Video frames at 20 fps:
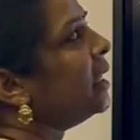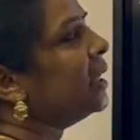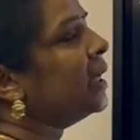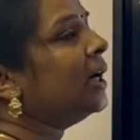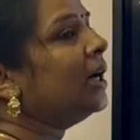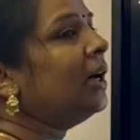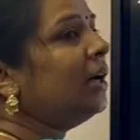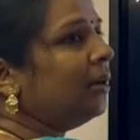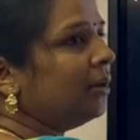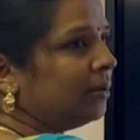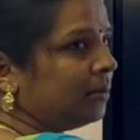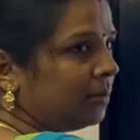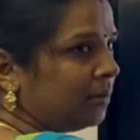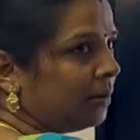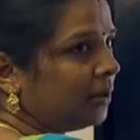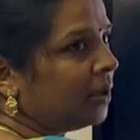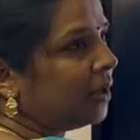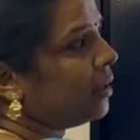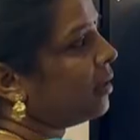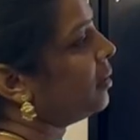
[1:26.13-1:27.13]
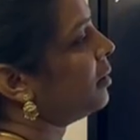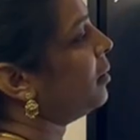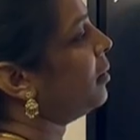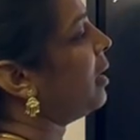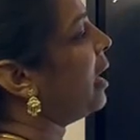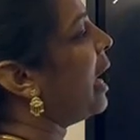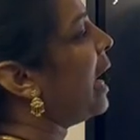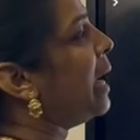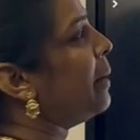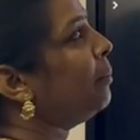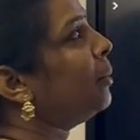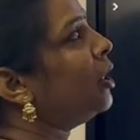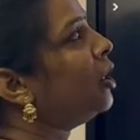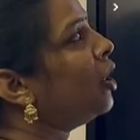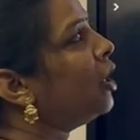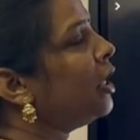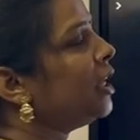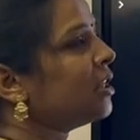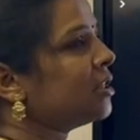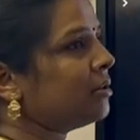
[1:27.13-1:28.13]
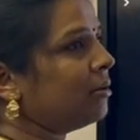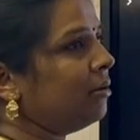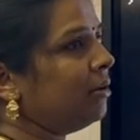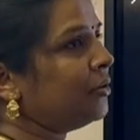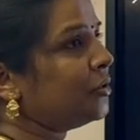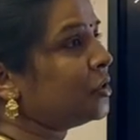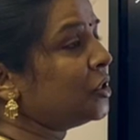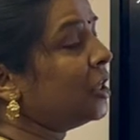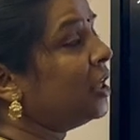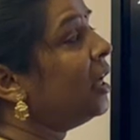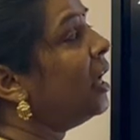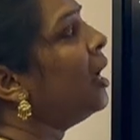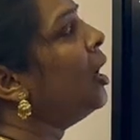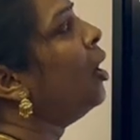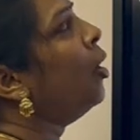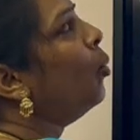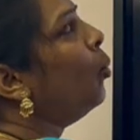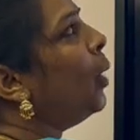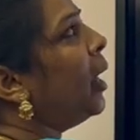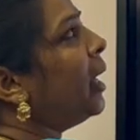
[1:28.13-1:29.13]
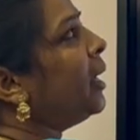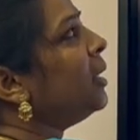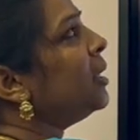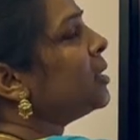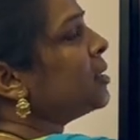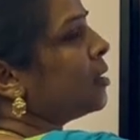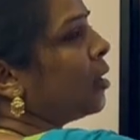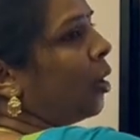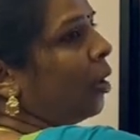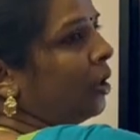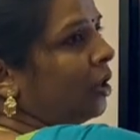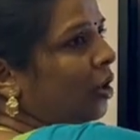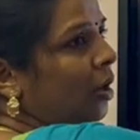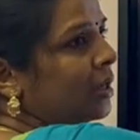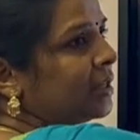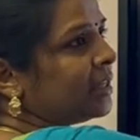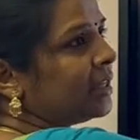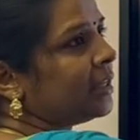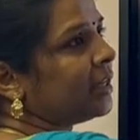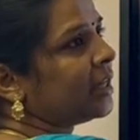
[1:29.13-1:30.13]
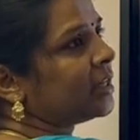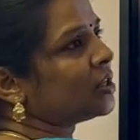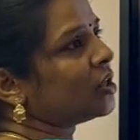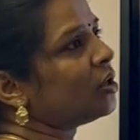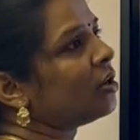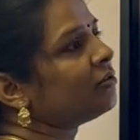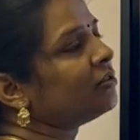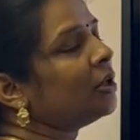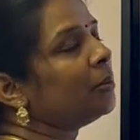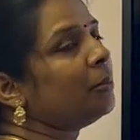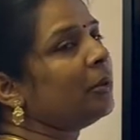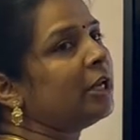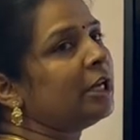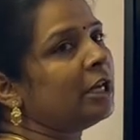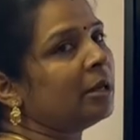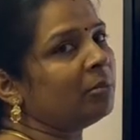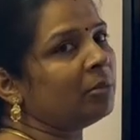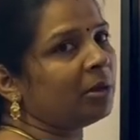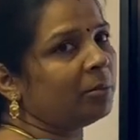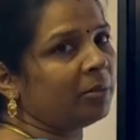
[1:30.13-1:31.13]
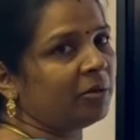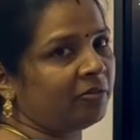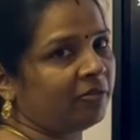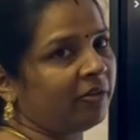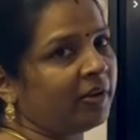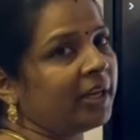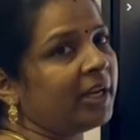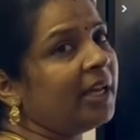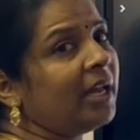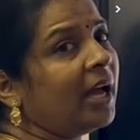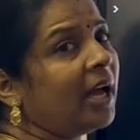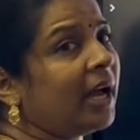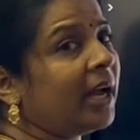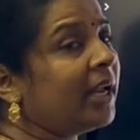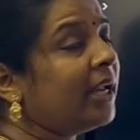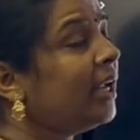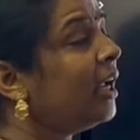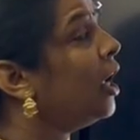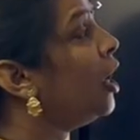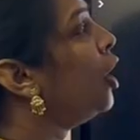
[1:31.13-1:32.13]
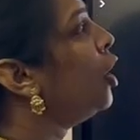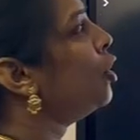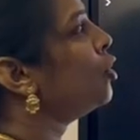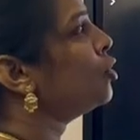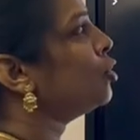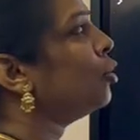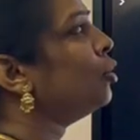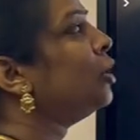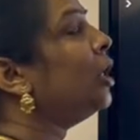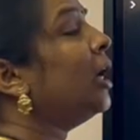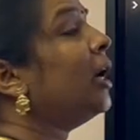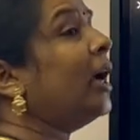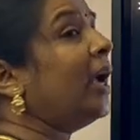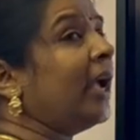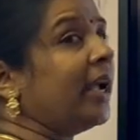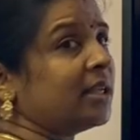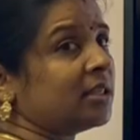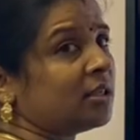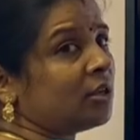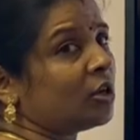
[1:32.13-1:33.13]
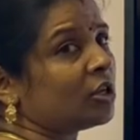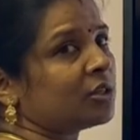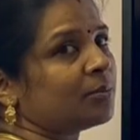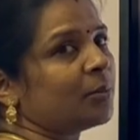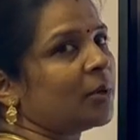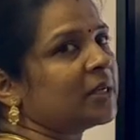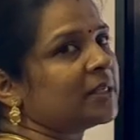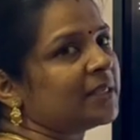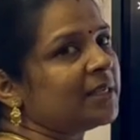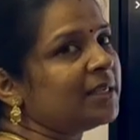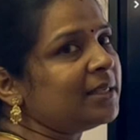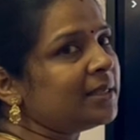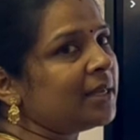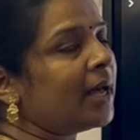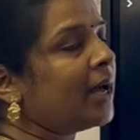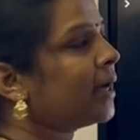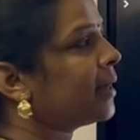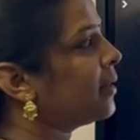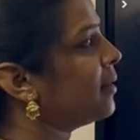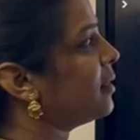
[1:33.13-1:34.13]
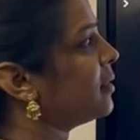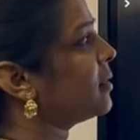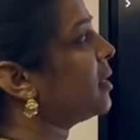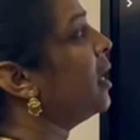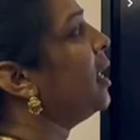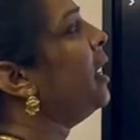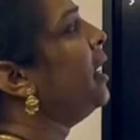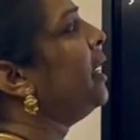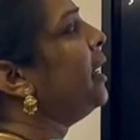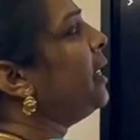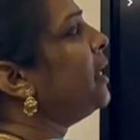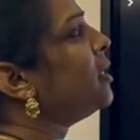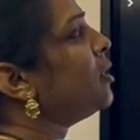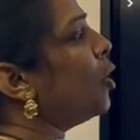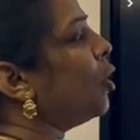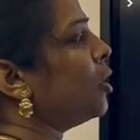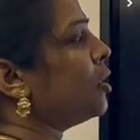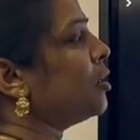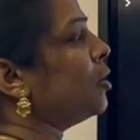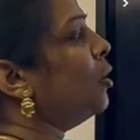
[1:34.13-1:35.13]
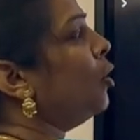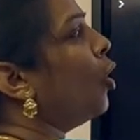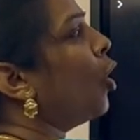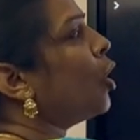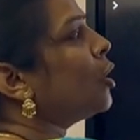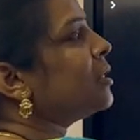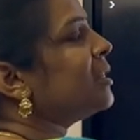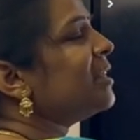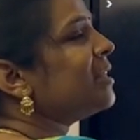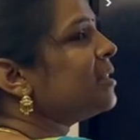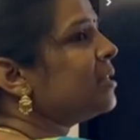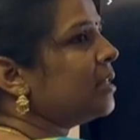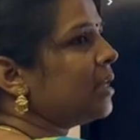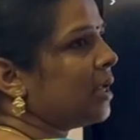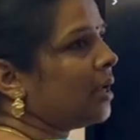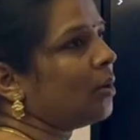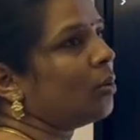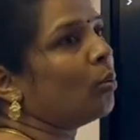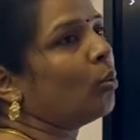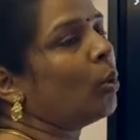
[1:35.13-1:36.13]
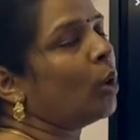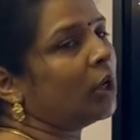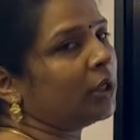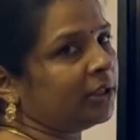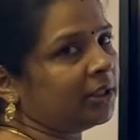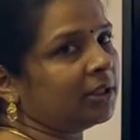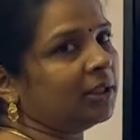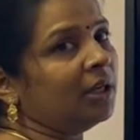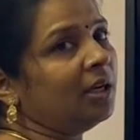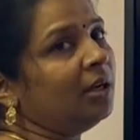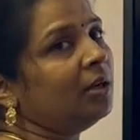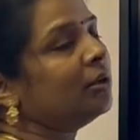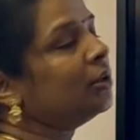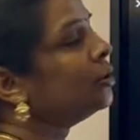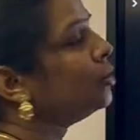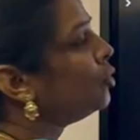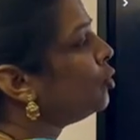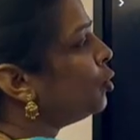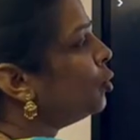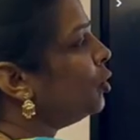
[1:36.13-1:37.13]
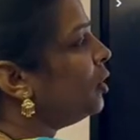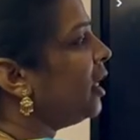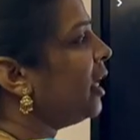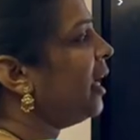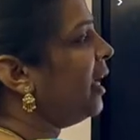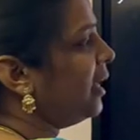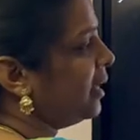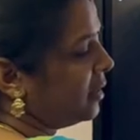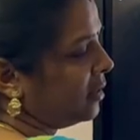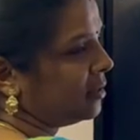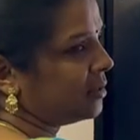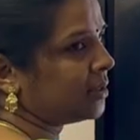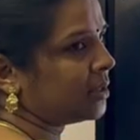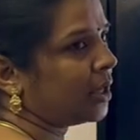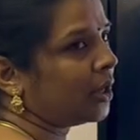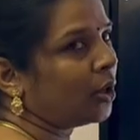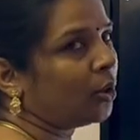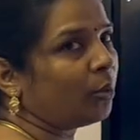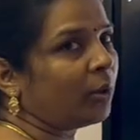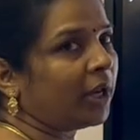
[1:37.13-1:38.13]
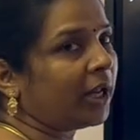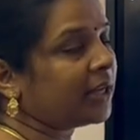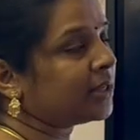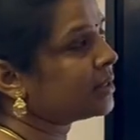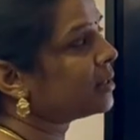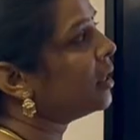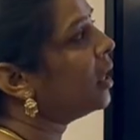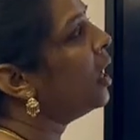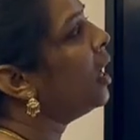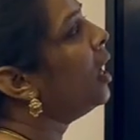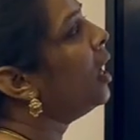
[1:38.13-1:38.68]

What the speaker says: in a hypertonic solution where the salt concentration of the medium will be very high, so the exosmosis occurs. It also loses the water through the surroundings.